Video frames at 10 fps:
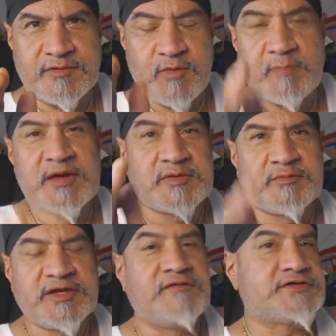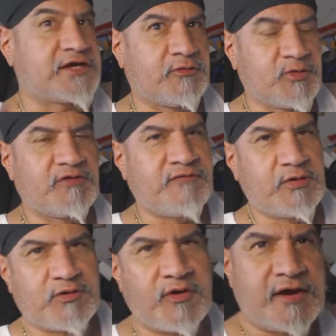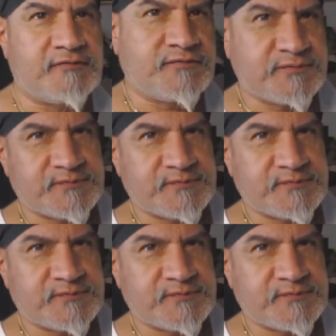You want people to believe it's like a real photograph.